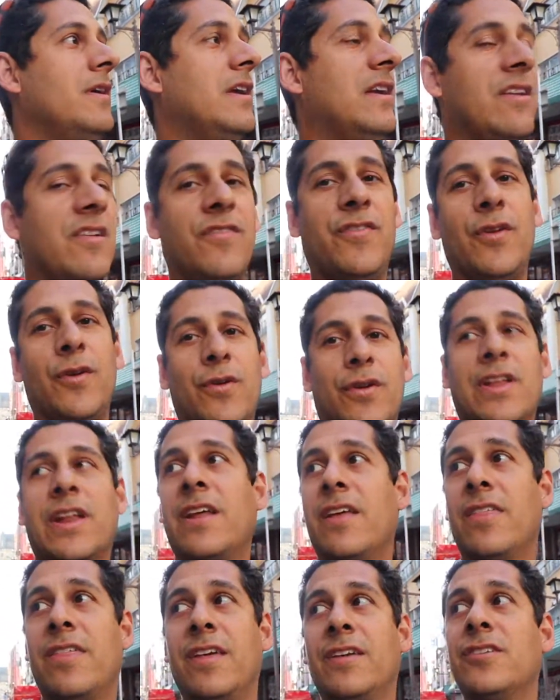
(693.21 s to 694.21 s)
Even if you don't get
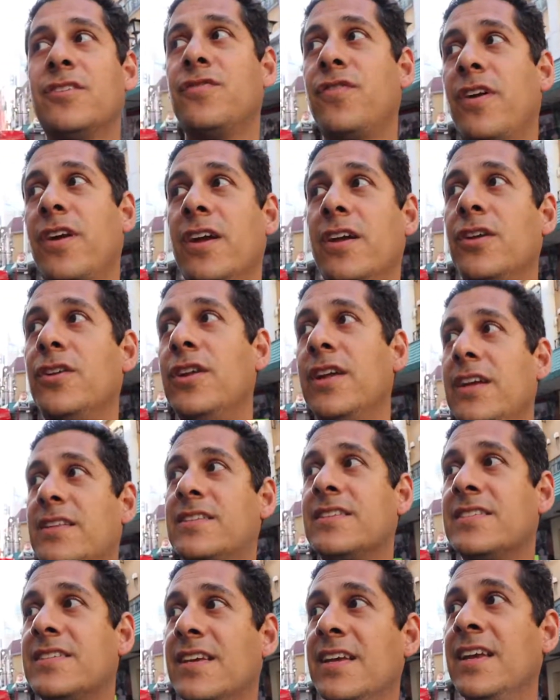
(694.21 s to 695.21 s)
anything, it's just very unique
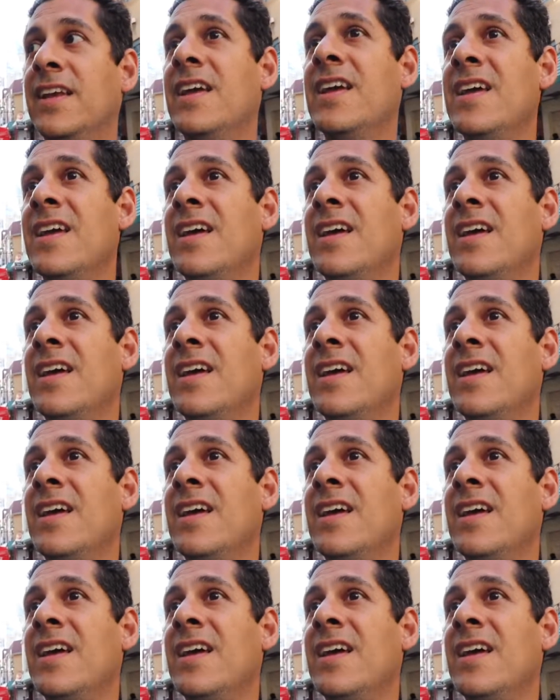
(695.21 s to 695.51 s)
to see